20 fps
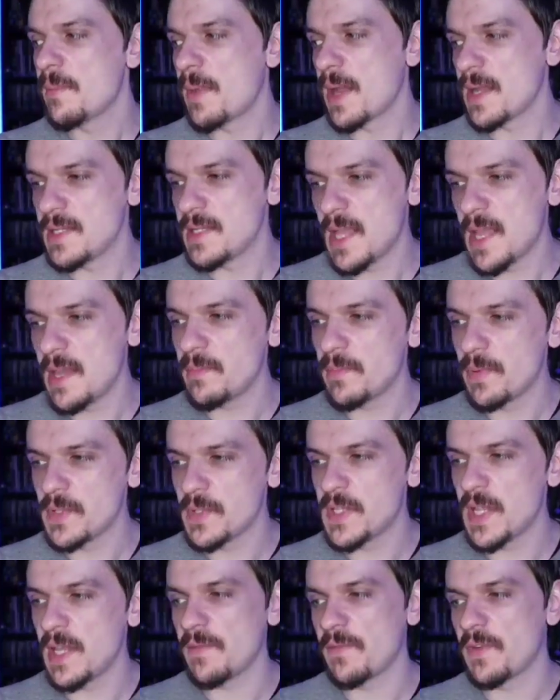by
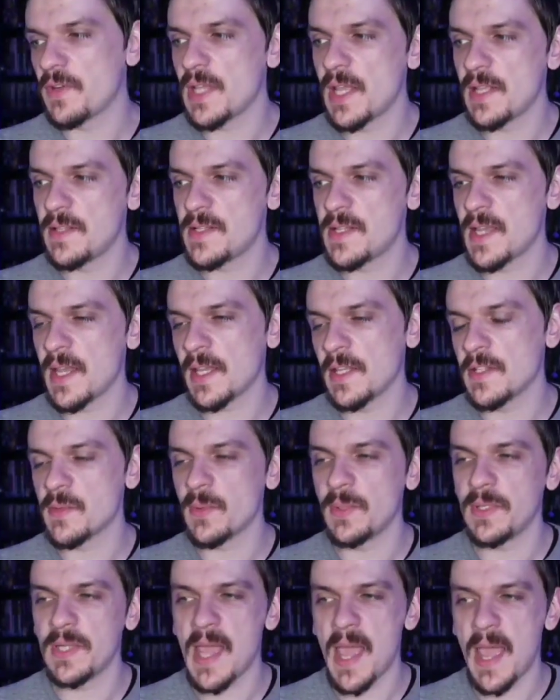10% for 10 seconds
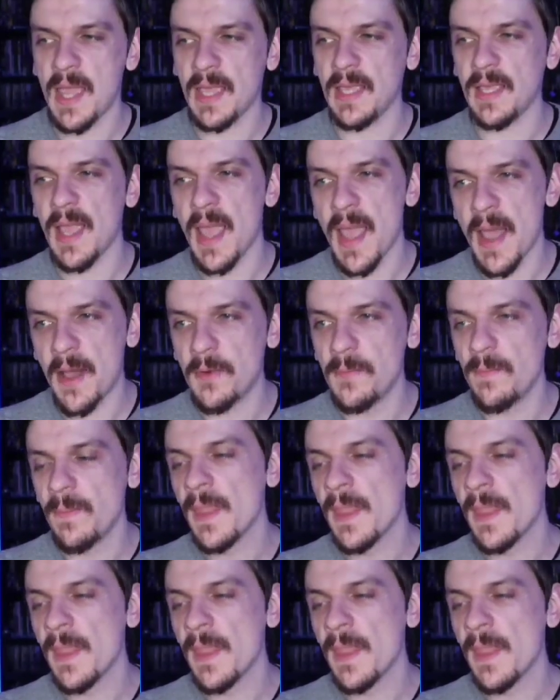when tagging out.